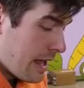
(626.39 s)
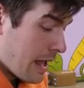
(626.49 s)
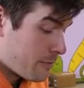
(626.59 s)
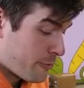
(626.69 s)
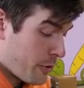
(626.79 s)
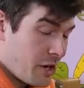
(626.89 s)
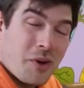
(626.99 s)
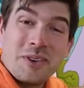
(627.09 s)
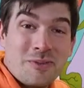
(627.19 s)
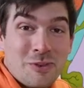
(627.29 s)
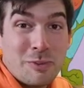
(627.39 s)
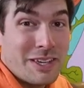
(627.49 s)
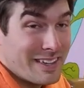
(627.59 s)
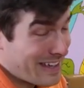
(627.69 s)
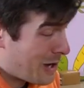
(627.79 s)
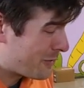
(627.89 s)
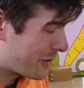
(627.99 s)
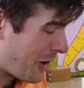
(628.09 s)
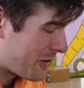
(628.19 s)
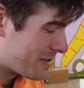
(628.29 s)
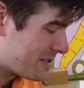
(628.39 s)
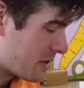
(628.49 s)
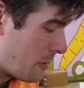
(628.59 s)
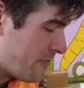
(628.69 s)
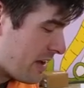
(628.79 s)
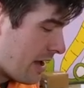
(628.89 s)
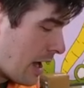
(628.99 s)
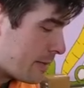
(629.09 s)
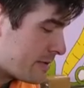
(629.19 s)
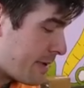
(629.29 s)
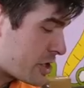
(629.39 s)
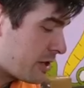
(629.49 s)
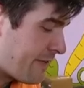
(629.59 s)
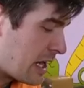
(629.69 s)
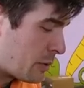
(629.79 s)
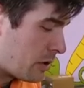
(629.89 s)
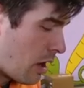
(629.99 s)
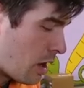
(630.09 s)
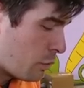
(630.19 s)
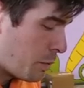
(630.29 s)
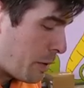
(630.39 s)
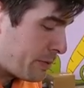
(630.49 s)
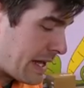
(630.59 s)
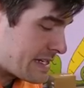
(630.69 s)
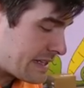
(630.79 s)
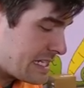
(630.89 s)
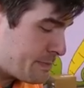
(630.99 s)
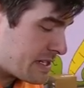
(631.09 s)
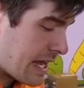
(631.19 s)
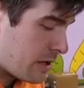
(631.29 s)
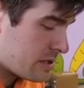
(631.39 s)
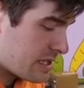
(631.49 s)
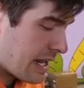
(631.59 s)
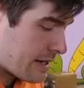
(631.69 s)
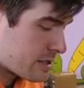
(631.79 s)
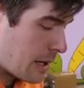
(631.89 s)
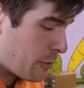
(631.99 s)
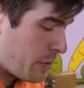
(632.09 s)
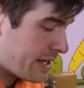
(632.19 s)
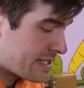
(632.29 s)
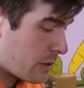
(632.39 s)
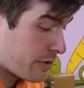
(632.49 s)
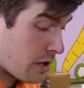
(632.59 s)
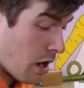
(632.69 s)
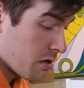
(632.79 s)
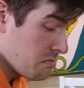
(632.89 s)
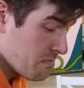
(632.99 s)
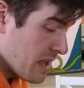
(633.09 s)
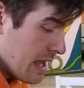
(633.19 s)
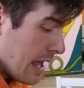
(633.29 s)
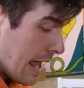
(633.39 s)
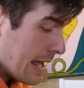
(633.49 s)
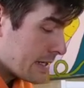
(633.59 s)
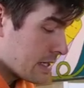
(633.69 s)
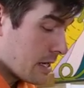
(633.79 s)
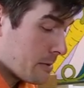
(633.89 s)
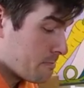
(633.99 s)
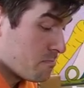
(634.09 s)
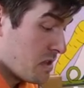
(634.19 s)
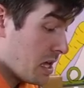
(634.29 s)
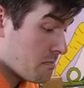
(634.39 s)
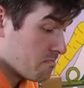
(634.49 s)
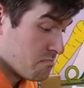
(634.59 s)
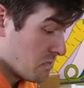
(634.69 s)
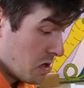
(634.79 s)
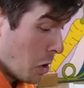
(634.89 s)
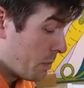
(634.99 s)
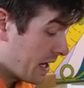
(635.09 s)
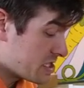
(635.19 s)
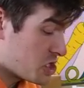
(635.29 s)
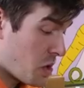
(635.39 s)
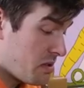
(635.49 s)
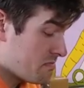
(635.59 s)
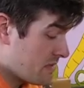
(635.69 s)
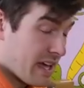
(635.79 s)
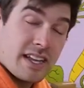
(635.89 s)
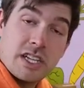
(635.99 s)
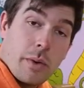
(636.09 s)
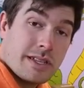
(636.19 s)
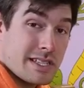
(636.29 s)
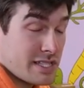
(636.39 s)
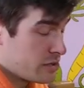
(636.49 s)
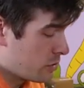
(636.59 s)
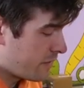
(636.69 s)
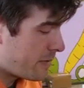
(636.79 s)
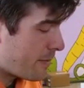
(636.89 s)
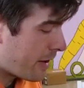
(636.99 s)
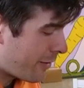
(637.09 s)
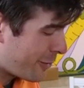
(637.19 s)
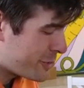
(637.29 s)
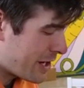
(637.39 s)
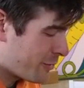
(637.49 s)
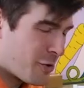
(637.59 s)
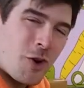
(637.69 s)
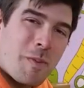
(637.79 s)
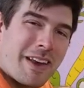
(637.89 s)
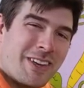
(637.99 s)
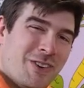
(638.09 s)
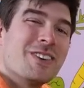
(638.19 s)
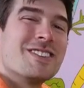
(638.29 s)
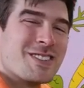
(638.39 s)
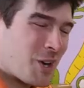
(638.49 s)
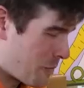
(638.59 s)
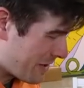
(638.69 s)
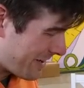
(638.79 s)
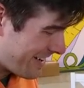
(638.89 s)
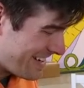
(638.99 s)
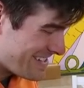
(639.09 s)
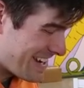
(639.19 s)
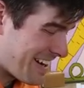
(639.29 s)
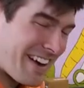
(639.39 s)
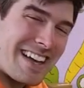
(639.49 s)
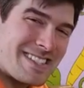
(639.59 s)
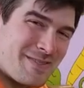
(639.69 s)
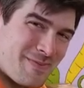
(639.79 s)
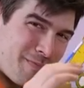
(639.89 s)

And before you know it, we'll be out in the garden. So um, make sure you follow along. We'll be planting these potatoes in the next couple weeks out in the garden. And uh, yeah, hope you guys enjoyed. And as always, this is Luke from the MIgardener channel reminding you to grow bigger. Take care, guys.